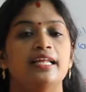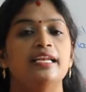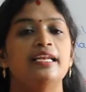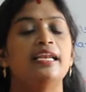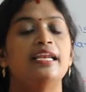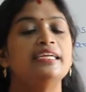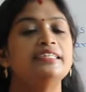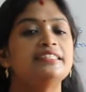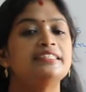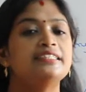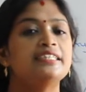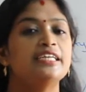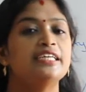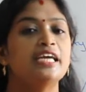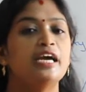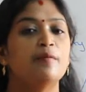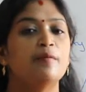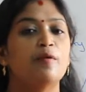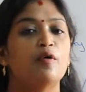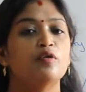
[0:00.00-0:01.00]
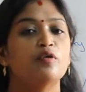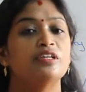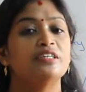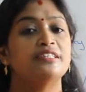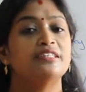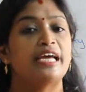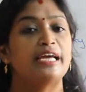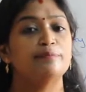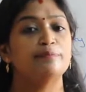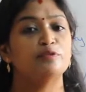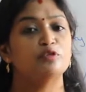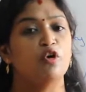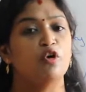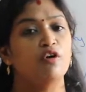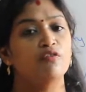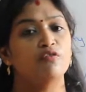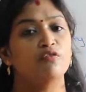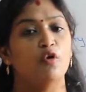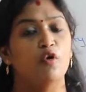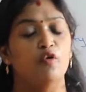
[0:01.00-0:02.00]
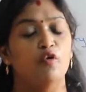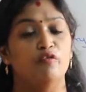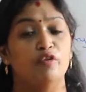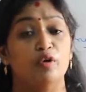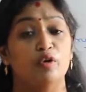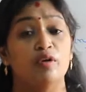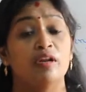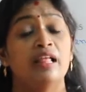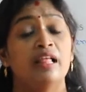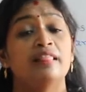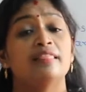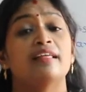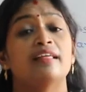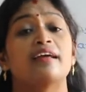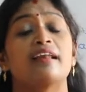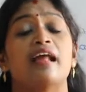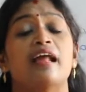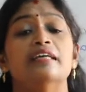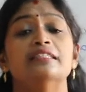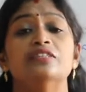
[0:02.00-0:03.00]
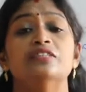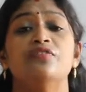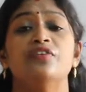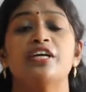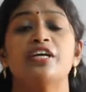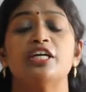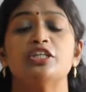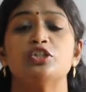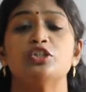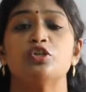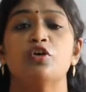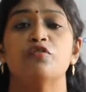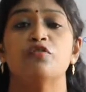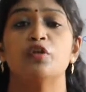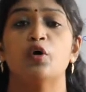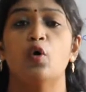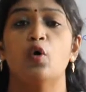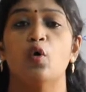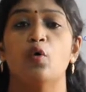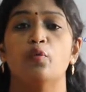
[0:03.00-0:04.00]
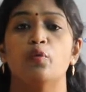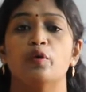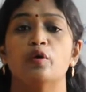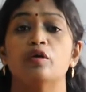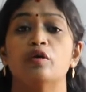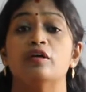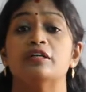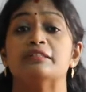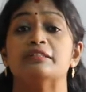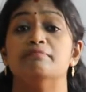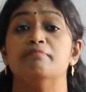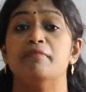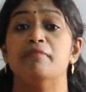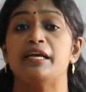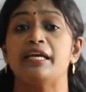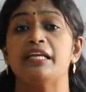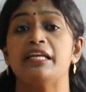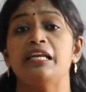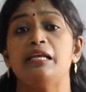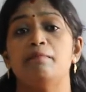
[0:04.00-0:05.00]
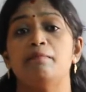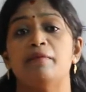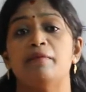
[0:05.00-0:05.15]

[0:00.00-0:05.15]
Let's study about the types of ovule. The classification of the ovule is mainly